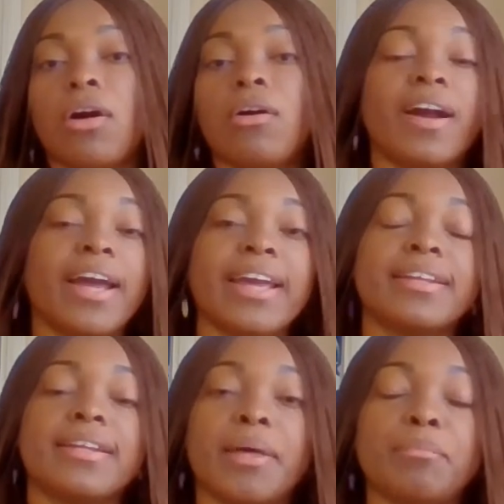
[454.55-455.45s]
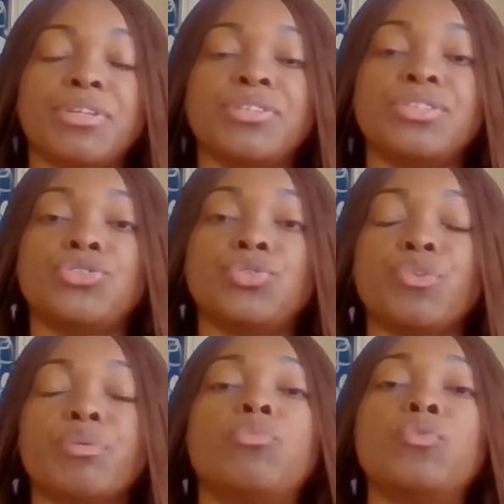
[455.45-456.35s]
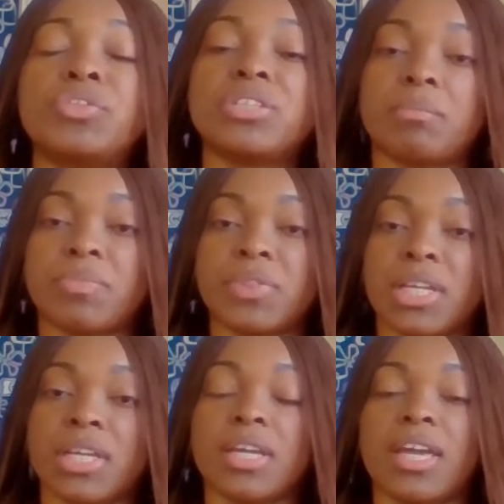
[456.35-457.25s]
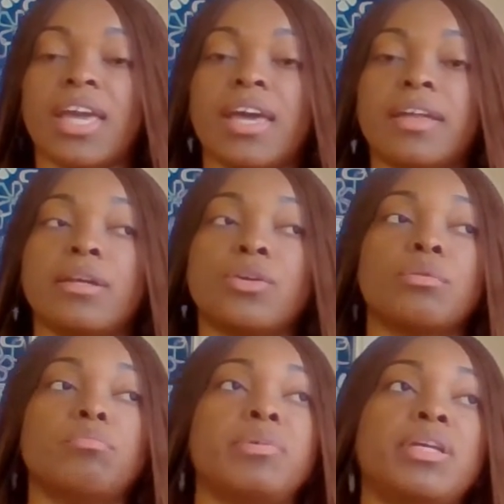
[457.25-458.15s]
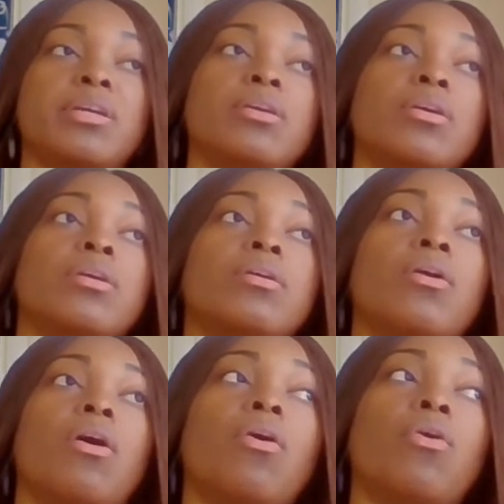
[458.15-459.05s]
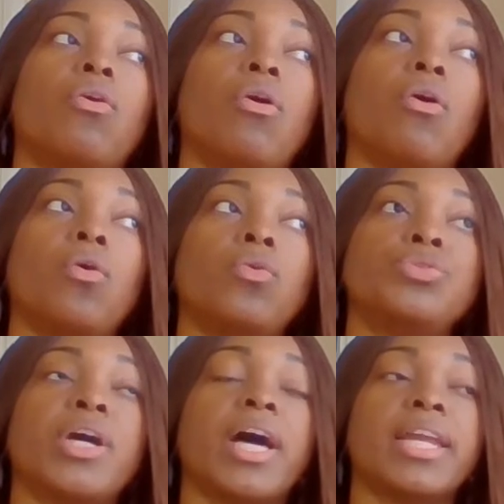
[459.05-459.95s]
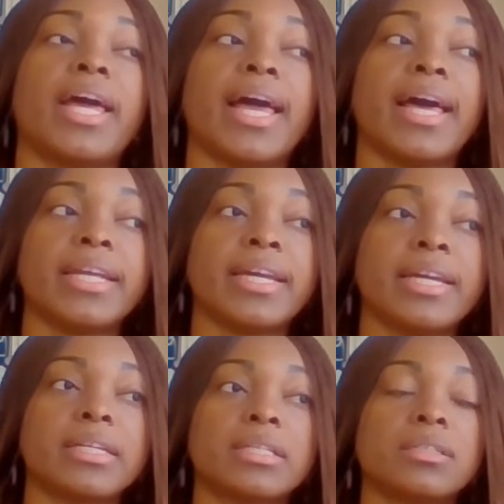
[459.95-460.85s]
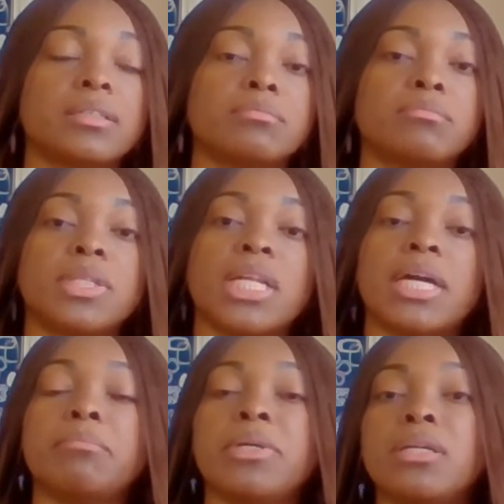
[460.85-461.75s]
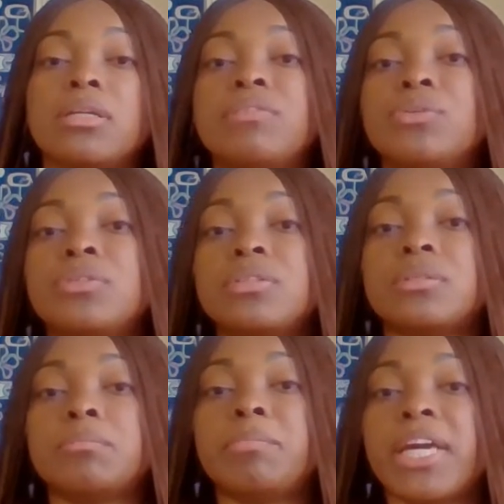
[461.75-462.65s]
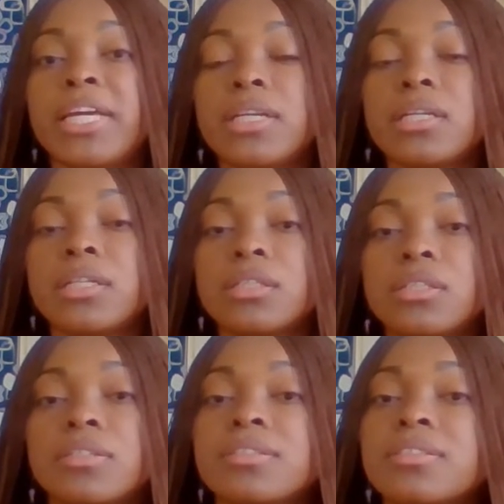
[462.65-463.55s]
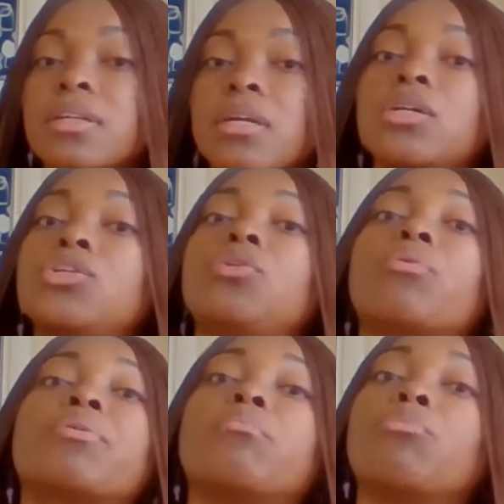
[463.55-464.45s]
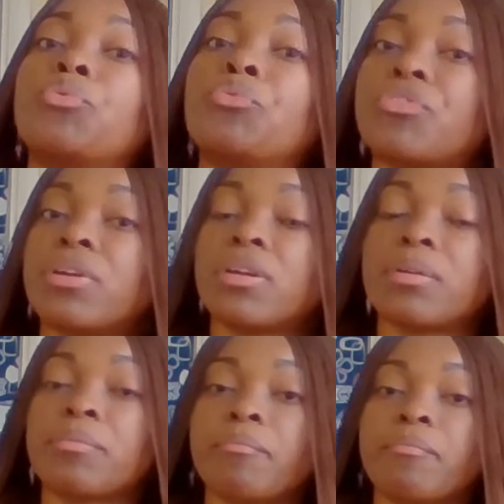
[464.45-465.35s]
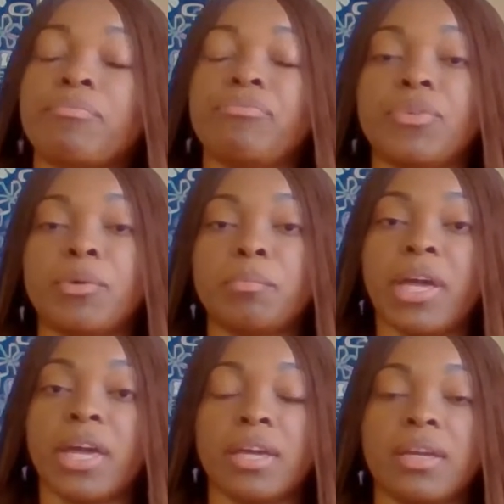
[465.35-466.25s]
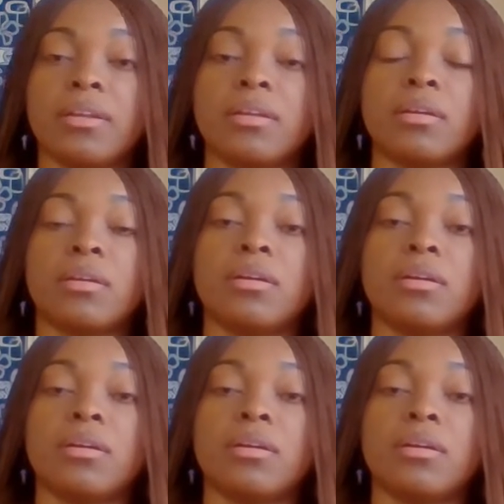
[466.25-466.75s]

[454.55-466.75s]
All right, that means you've removed something, and it could be, oh, you had a headache. Let me give you some painkillers. You're removing the pain